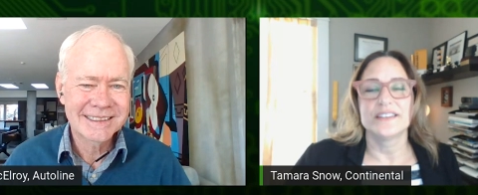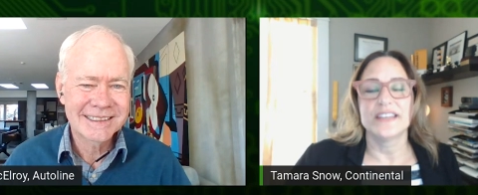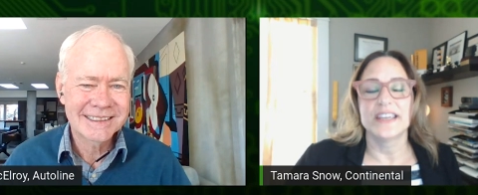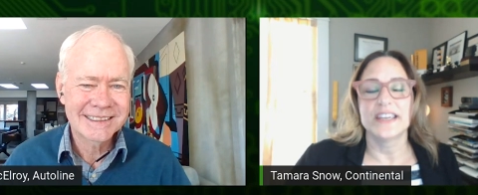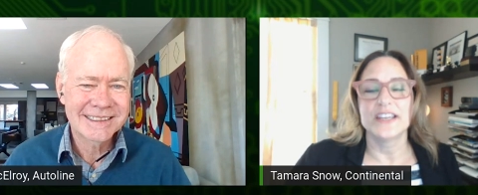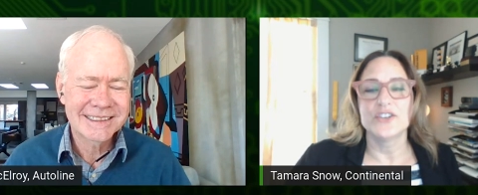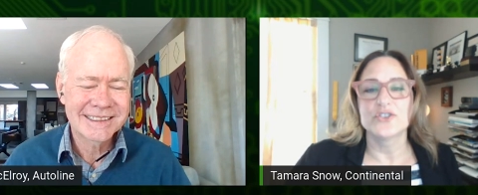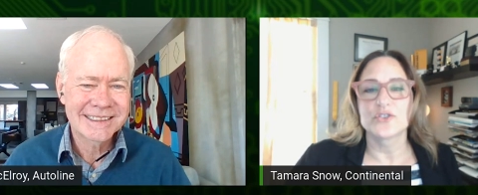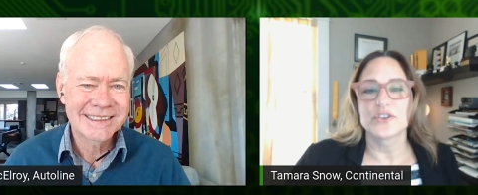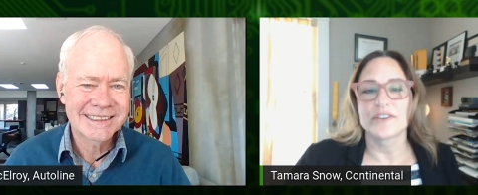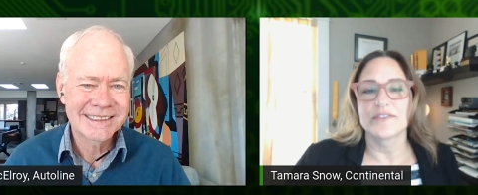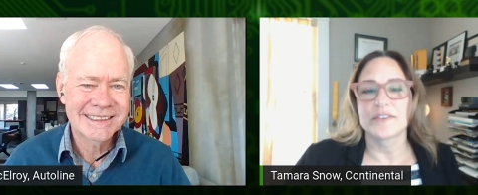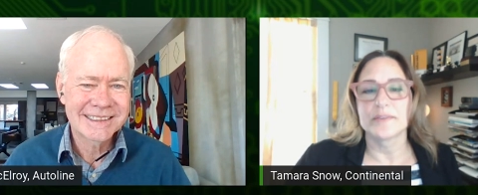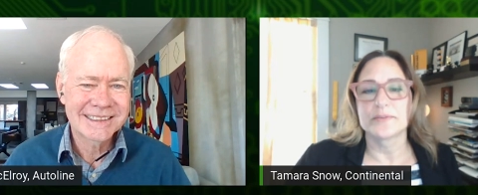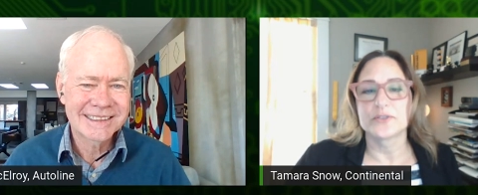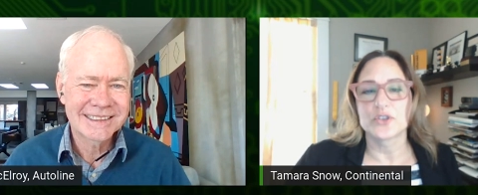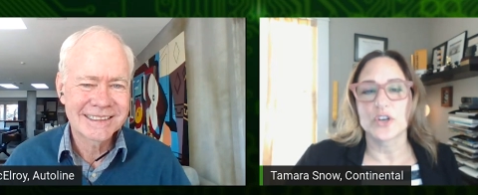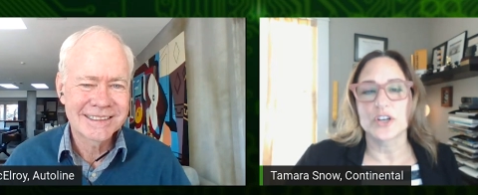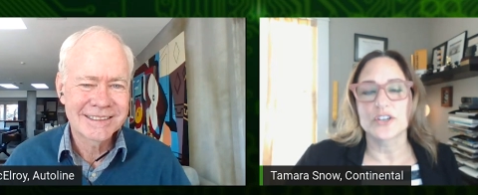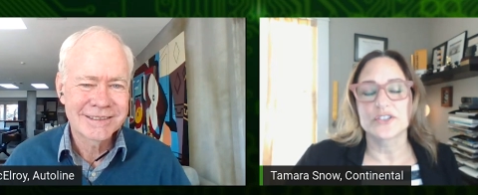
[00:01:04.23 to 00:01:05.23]
Speaker 1: danger of
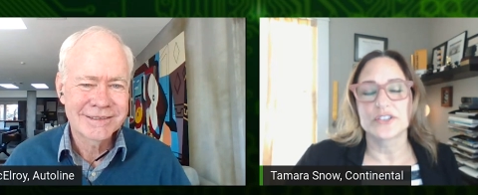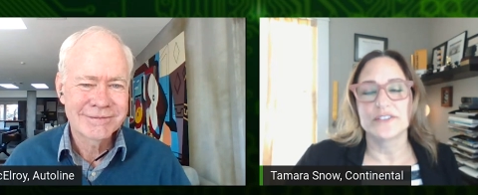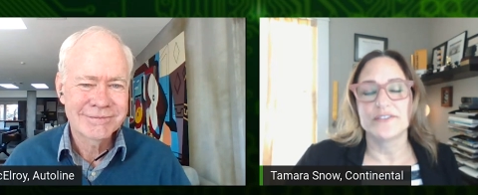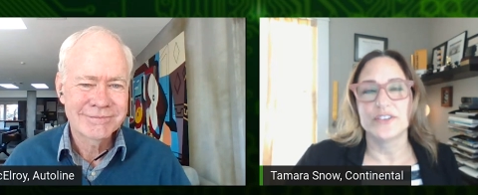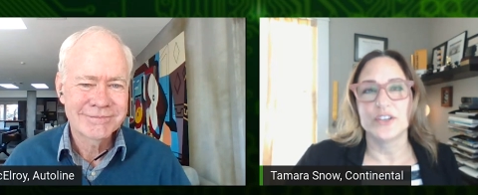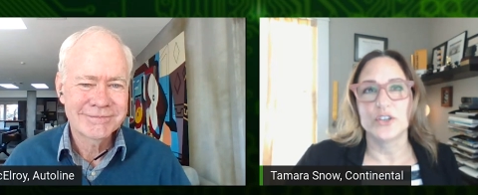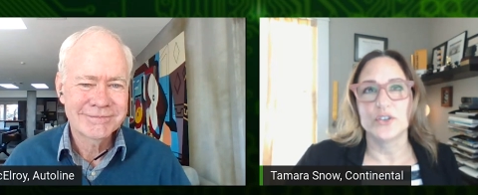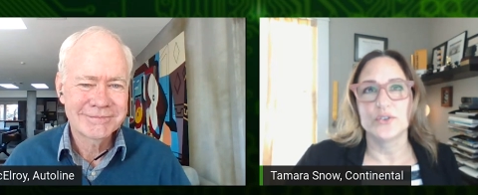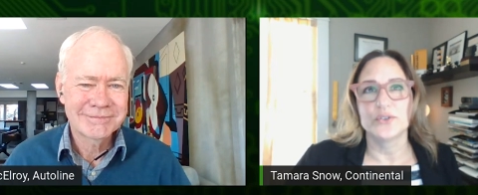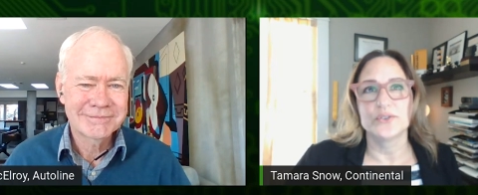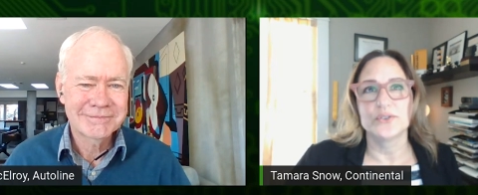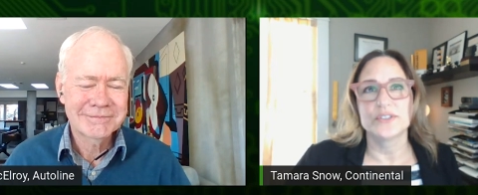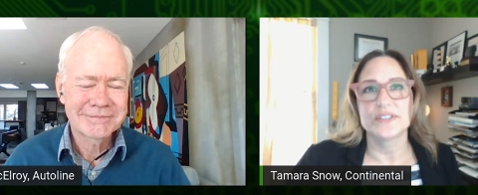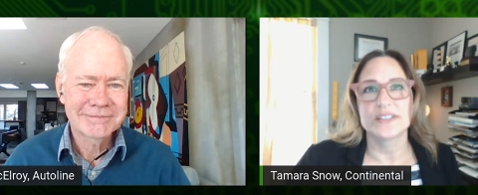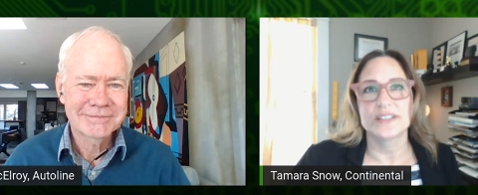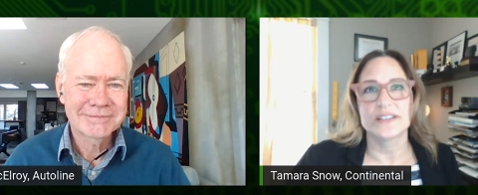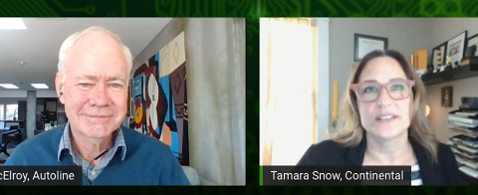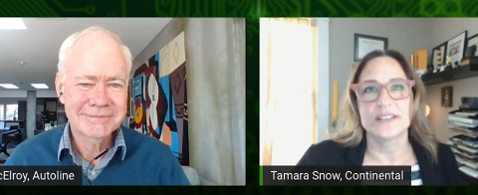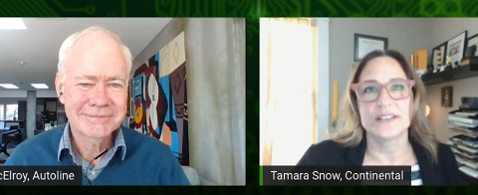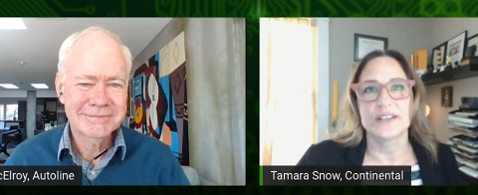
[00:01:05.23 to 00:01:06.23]
obstructed views
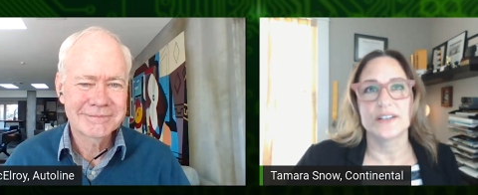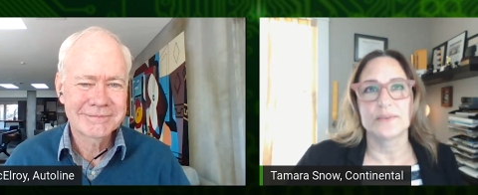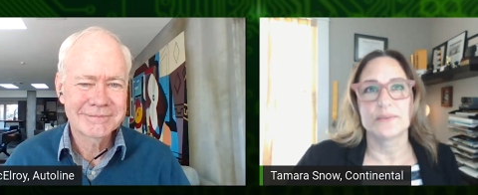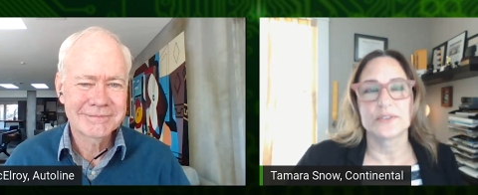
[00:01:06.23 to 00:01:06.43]
uh,